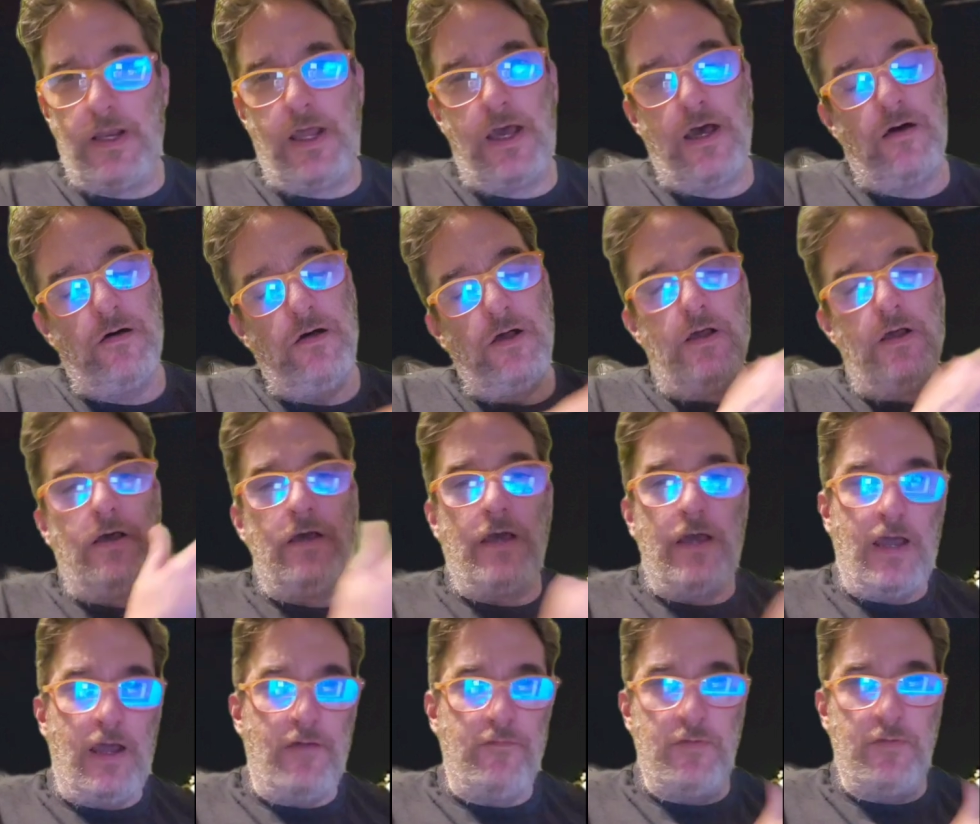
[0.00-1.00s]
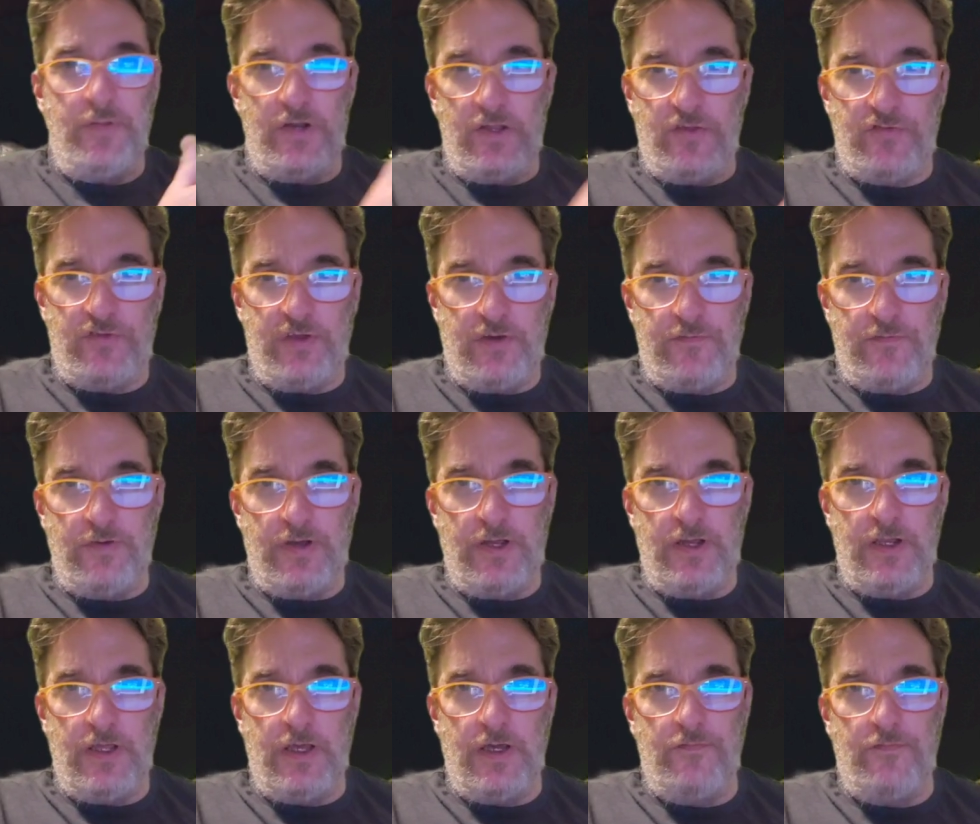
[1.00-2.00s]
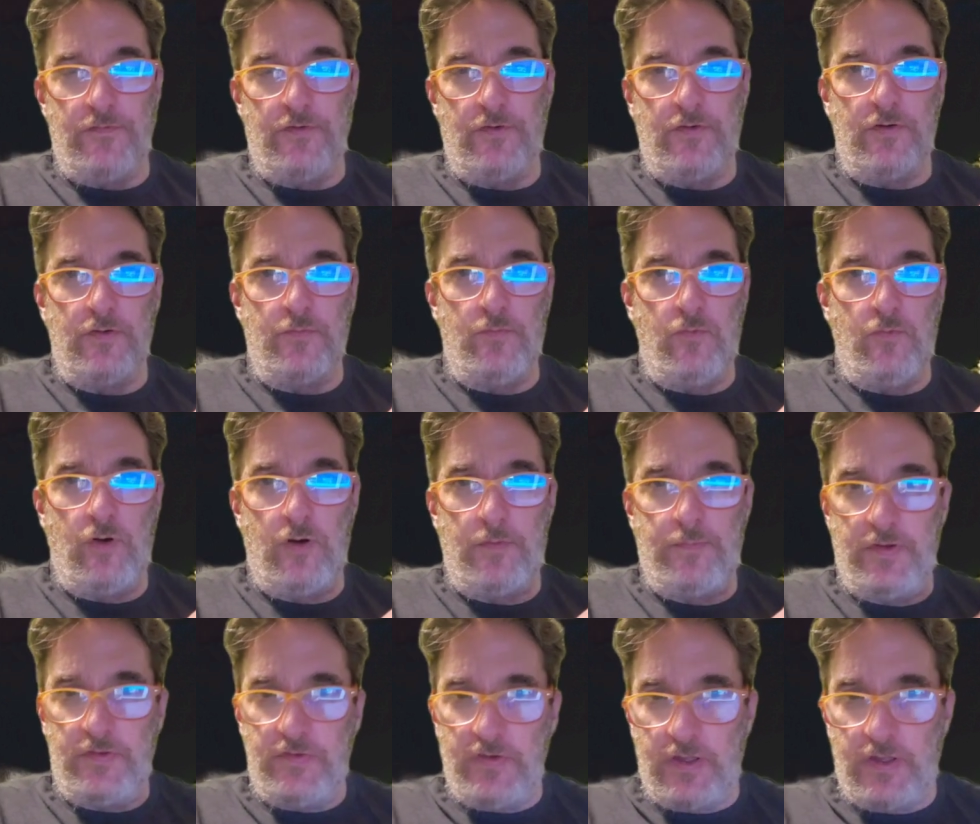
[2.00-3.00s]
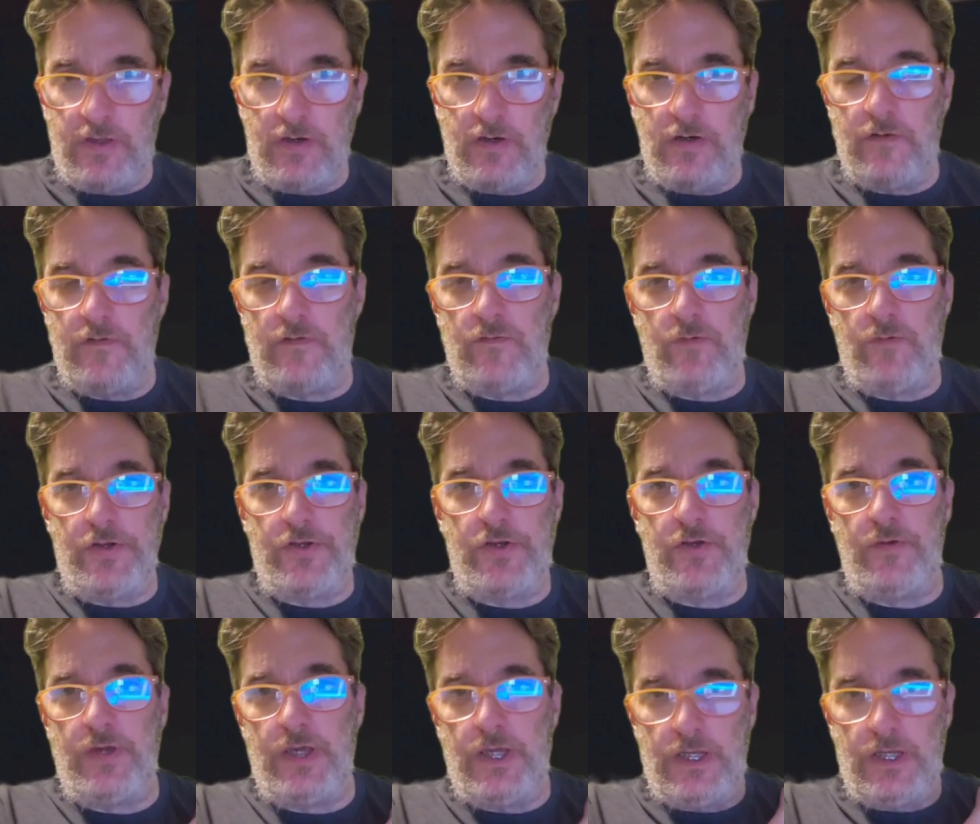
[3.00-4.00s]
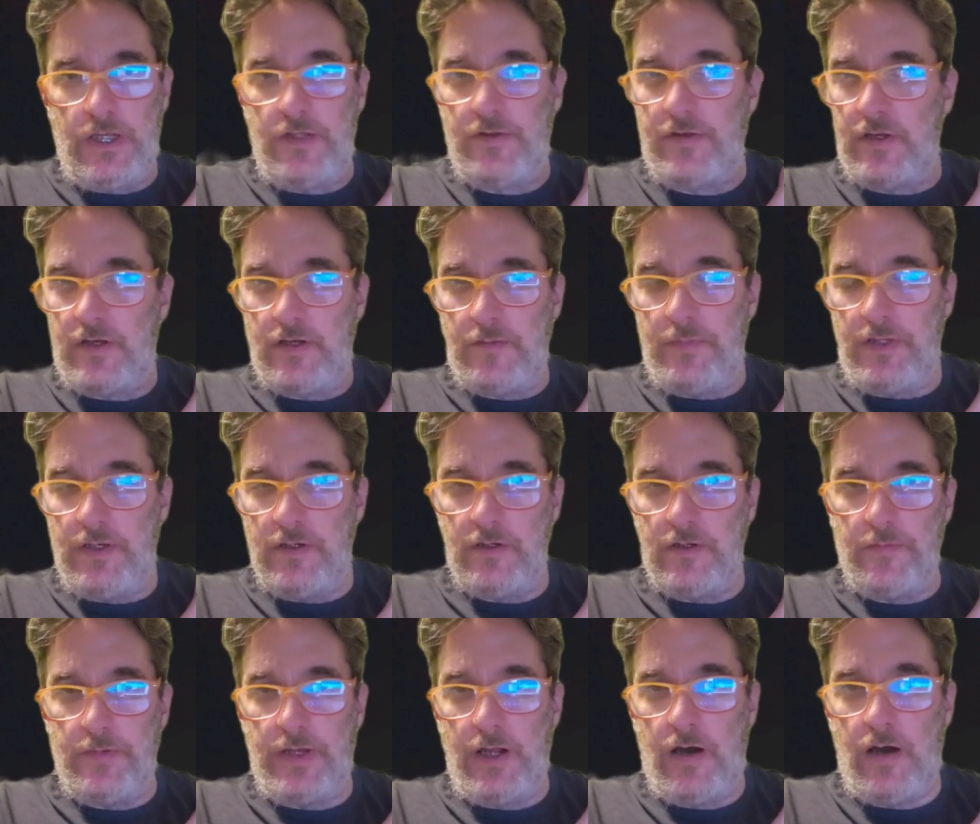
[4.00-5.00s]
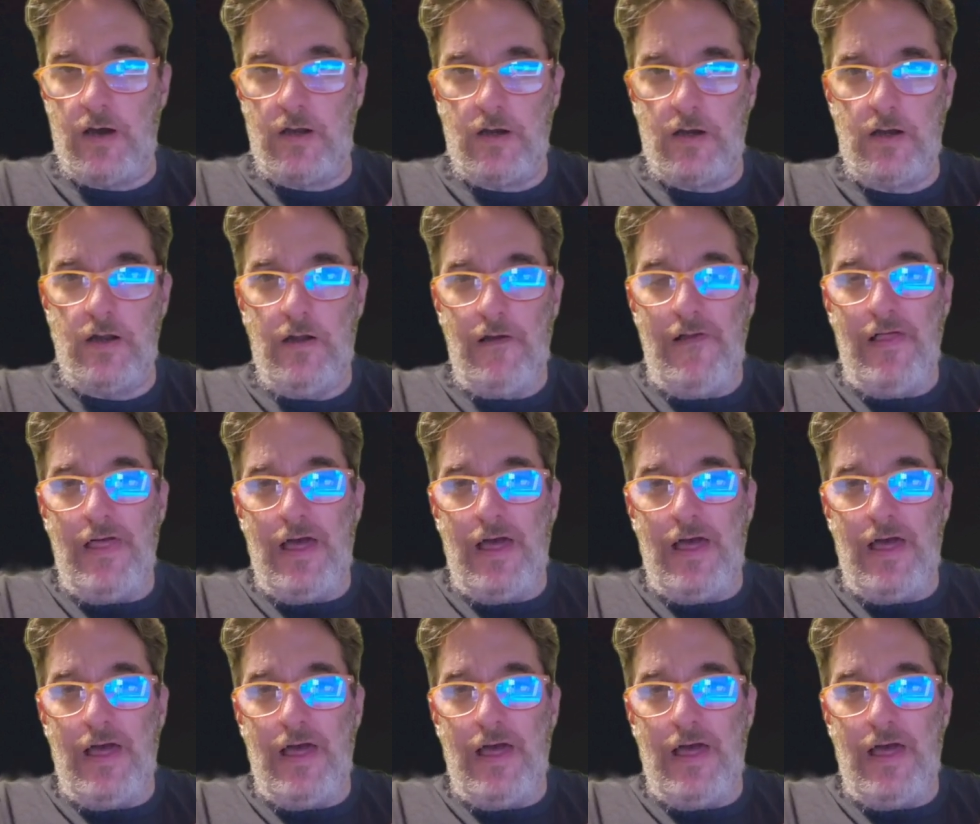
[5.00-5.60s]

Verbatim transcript: Now, everybody's different. If you're more particular in what you eat, it's going to be a little bit harder.